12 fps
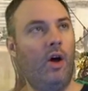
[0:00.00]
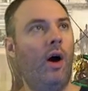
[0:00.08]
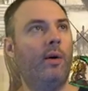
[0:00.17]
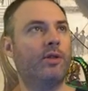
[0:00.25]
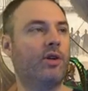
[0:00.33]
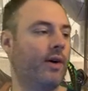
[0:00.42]
No,
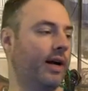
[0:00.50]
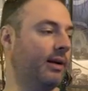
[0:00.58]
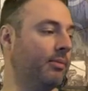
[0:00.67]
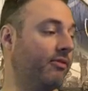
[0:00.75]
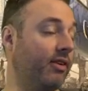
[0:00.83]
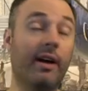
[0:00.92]
I was correct.
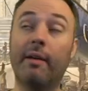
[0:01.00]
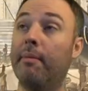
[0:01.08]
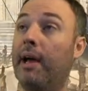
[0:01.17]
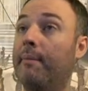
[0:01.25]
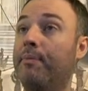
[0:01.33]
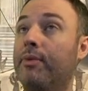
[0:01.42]
I'm the fucking
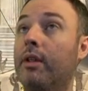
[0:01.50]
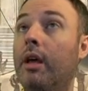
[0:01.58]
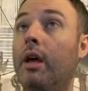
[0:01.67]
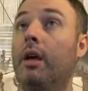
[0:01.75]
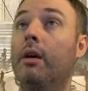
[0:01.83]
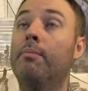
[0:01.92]
man.
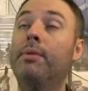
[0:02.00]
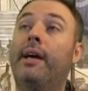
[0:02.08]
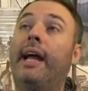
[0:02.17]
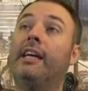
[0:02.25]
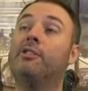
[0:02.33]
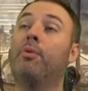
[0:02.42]

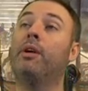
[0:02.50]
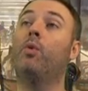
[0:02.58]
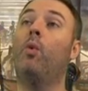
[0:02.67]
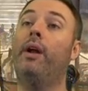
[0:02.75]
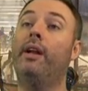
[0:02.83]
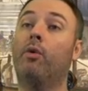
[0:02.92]
Blood
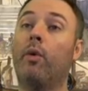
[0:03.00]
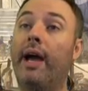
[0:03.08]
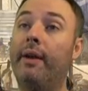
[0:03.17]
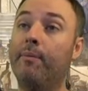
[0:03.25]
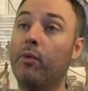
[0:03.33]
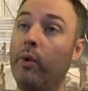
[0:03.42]
Aspirant, one in a
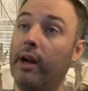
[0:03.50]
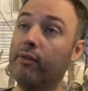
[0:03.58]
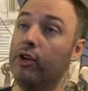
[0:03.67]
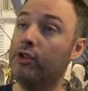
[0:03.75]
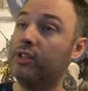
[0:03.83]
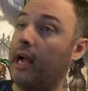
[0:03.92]
red.
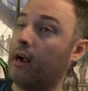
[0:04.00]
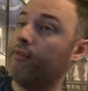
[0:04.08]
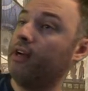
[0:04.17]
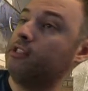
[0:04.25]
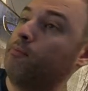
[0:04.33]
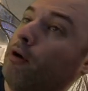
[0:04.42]
Whenever you
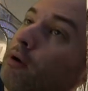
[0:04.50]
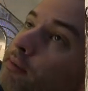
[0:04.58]
sacrifice a